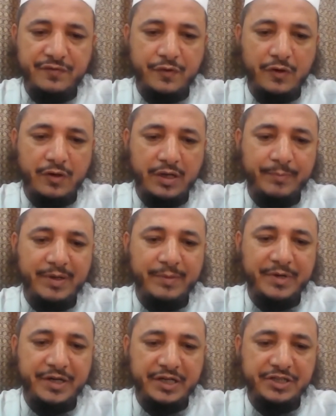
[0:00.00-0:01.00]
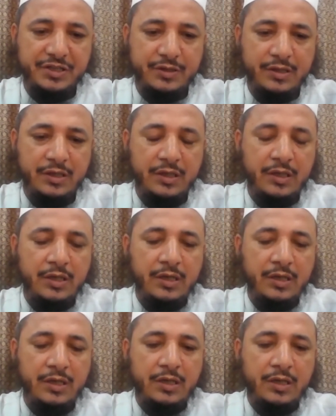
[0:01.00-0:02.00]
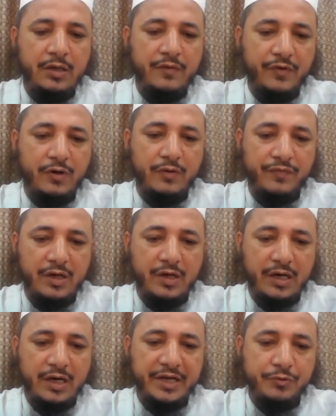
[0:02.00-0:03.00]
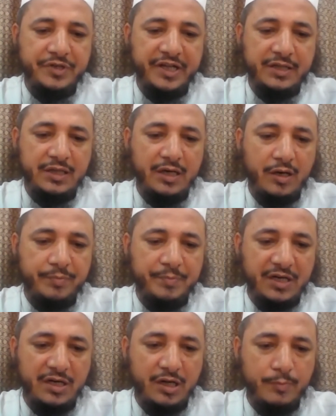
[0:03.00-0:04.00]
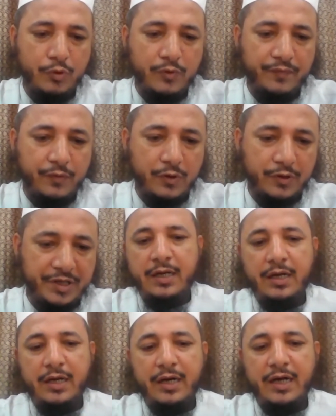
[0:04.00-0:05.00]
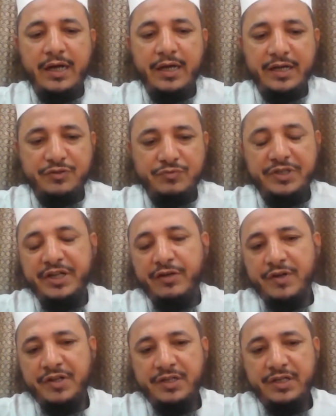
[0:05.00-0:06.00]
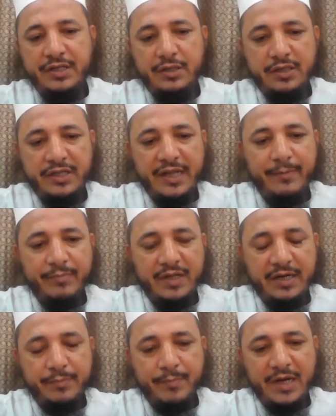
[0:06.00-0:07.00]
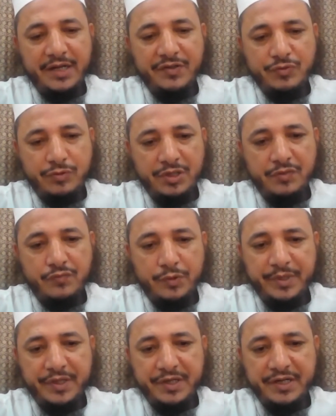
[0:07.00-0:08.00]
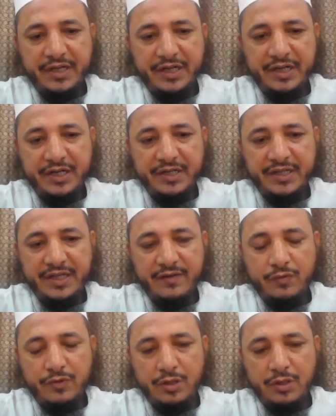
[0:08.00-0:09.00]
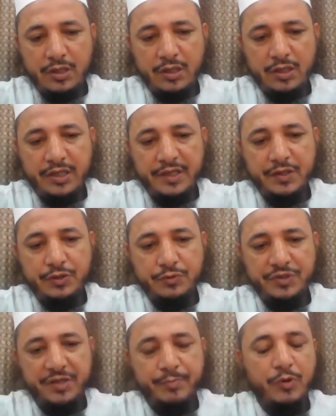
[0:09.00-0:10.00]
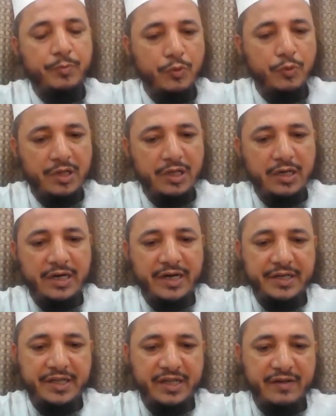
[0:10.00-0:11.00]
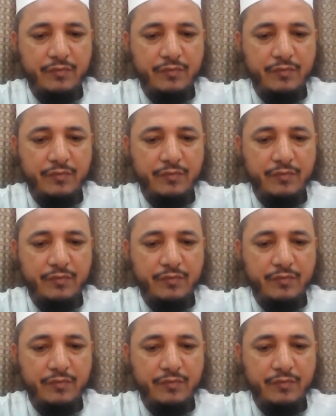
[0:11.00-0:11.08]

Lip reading: for implementation, for like to take the hospital on board for this. And I actually requested them that my students would be sitting in it. They would listen to this proposal, and they